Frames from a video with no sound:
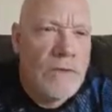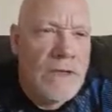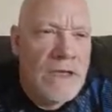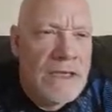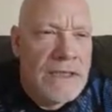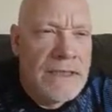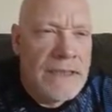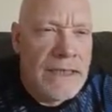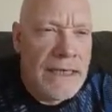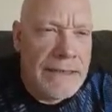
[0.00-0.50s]

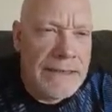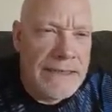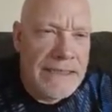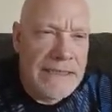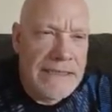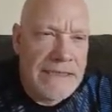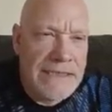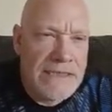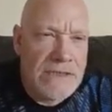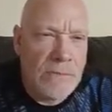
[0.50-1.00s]
I think this
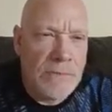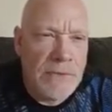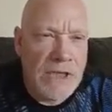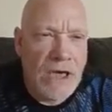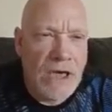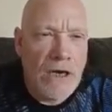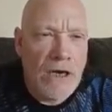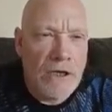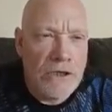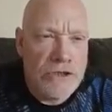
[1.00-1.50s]
will be
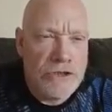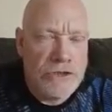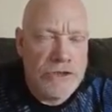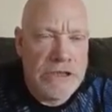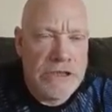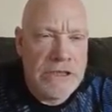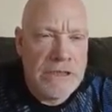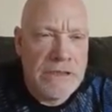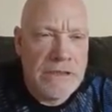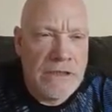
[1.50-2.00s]

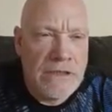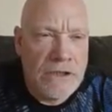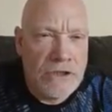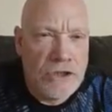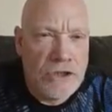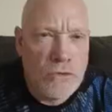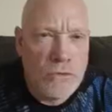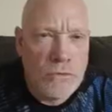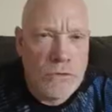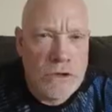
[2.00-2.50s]

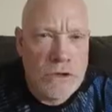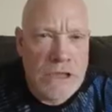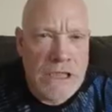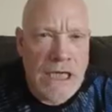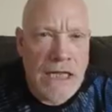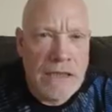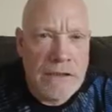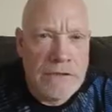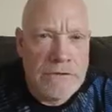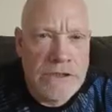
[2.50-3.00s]

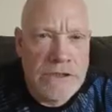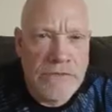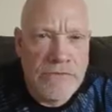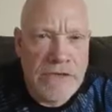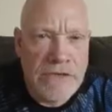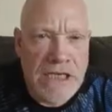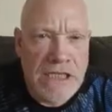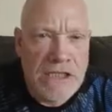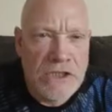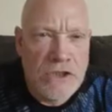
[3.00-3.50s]
$200 if we get
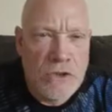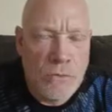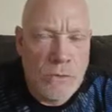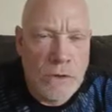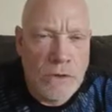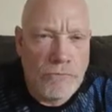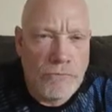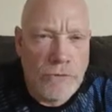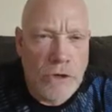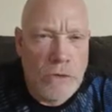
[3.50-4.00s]
2 in a
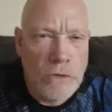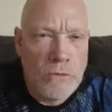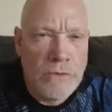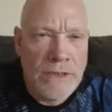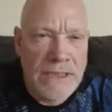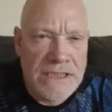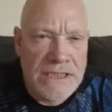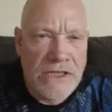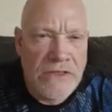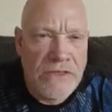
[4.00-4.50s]
row. That's a
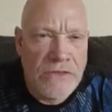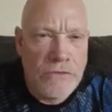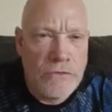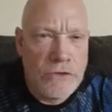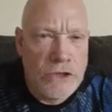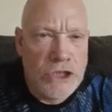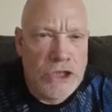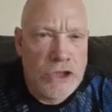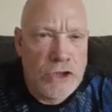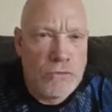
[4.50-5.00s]

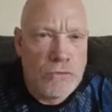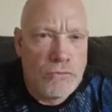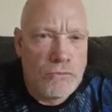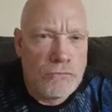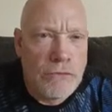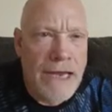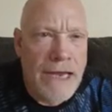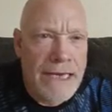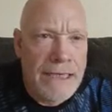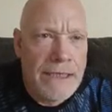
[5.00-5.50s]
32
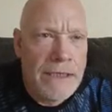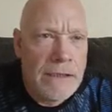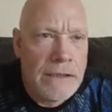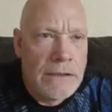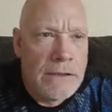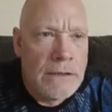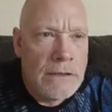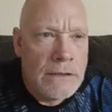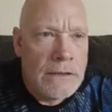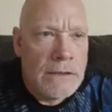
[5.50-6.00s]
red.
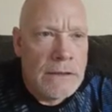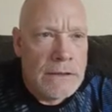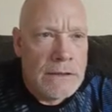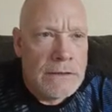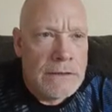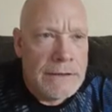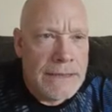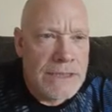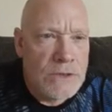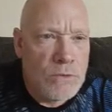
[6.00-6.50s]

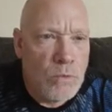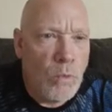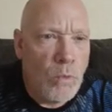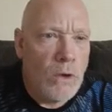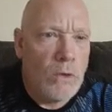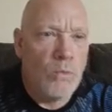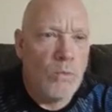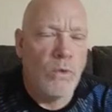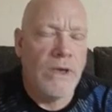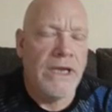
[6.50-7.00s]
That's 1
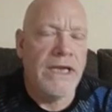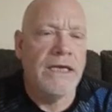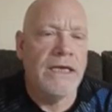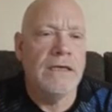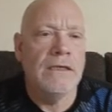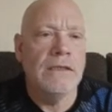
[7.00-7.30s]
win.